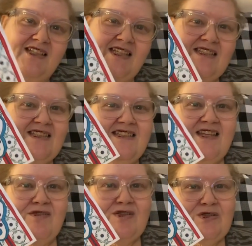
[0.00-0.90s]
It says,
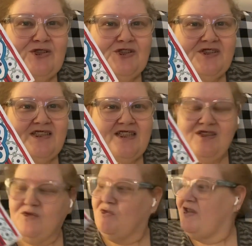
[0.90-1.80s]
never lose your sense
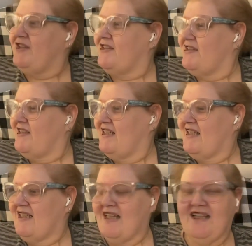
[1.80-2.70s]
of wonder.
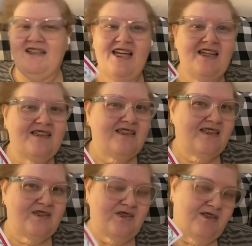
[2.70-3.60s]
And that
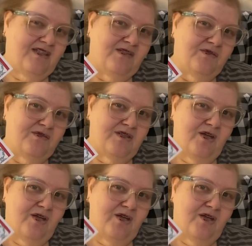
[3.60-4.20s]
is in I